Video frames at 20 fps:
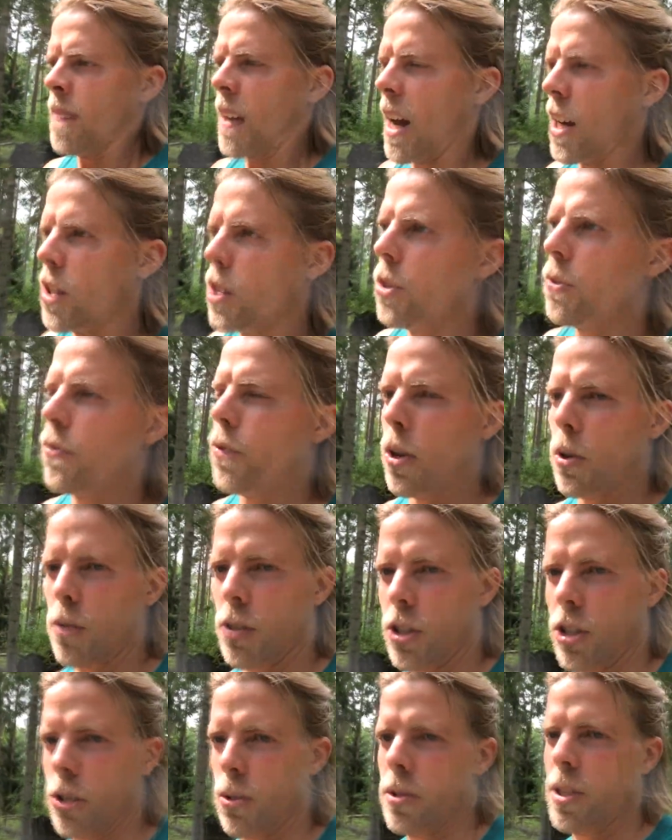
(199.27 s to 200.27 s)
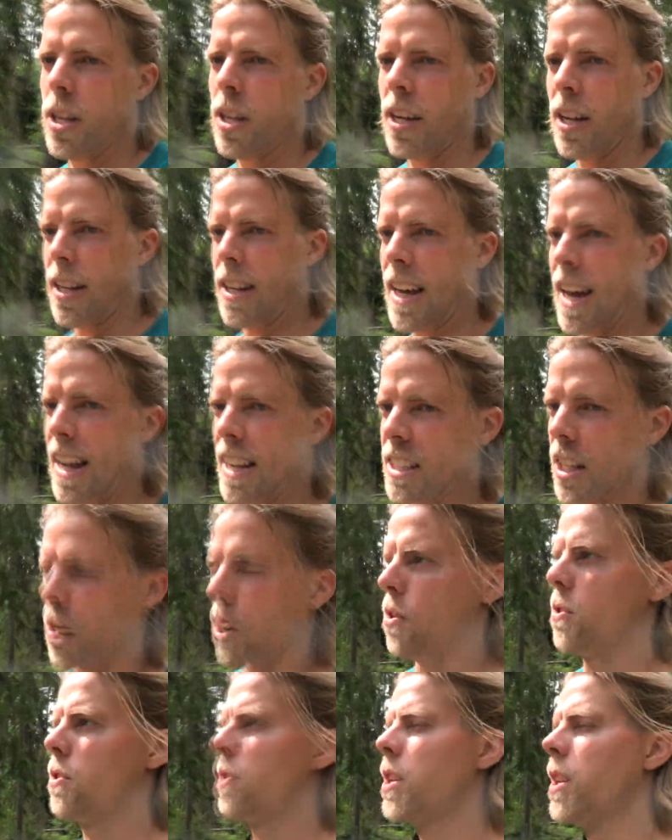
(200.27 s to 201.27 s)
a good photo shoot, it takes a
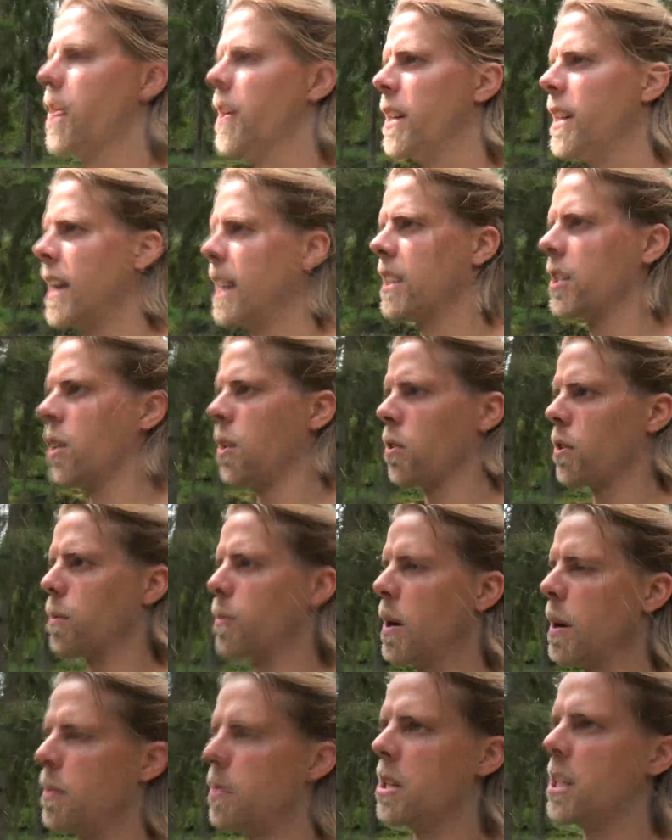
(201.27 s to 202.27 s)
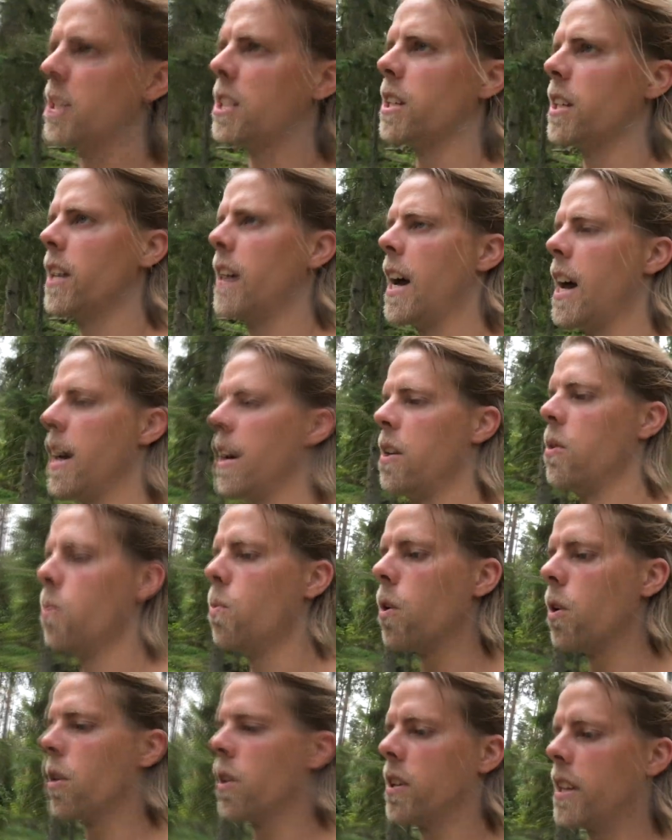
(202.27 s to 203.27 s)
lot. It takes a lot of preparation and
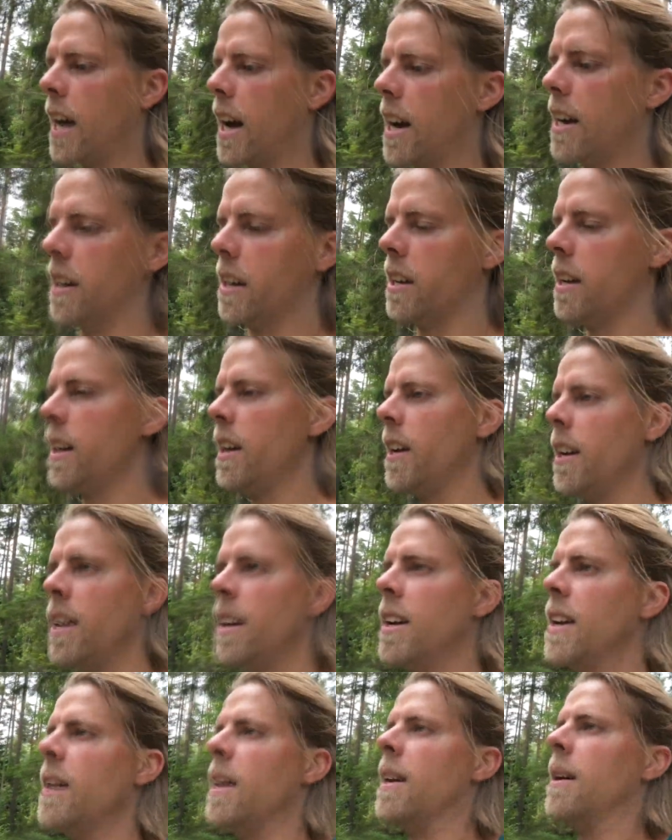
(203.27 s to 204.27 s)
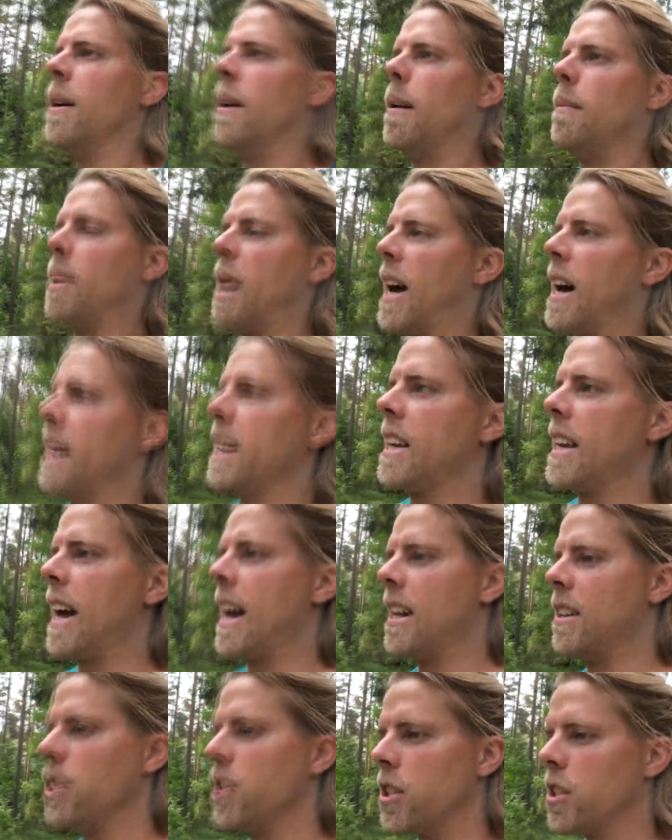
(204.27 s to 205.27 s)
work and planning
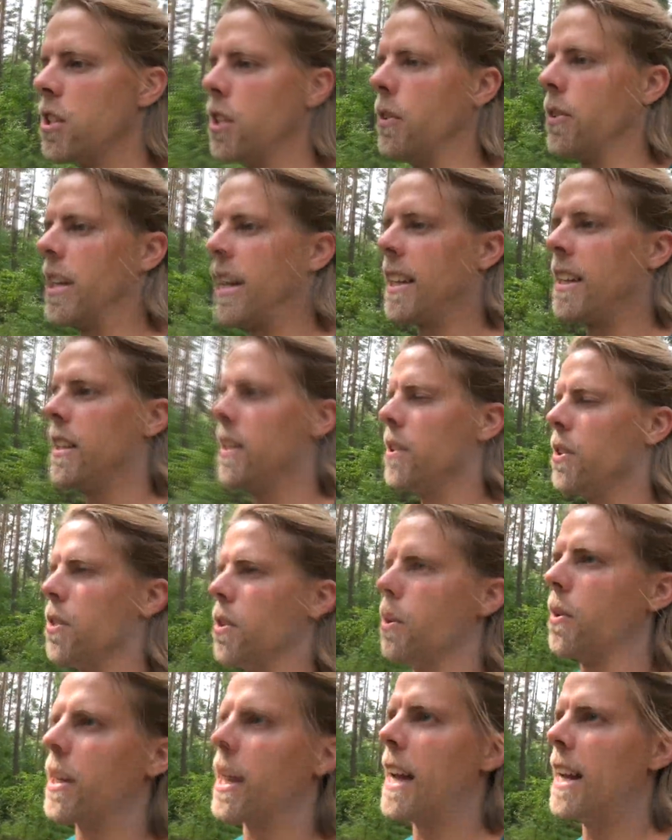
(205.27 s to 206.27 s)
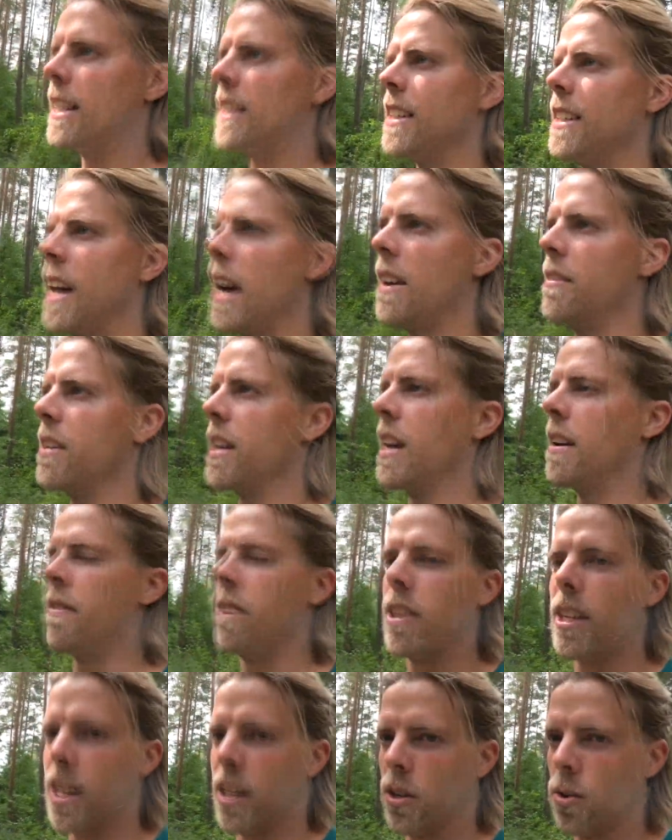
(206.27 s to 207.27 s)
and just, you know, getting to the location, having
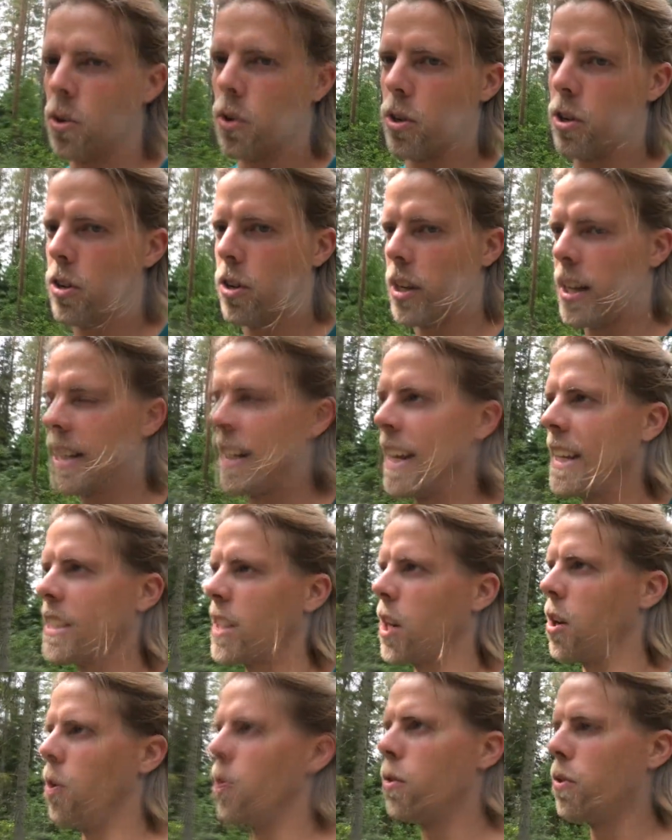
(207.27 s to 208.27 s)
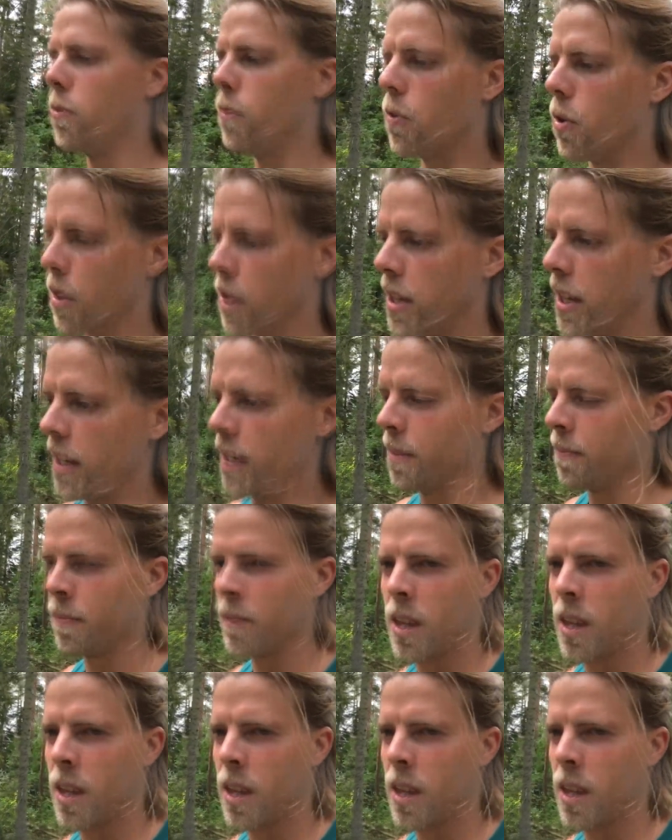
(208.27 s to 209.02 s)
everything in order. It takes a lot for the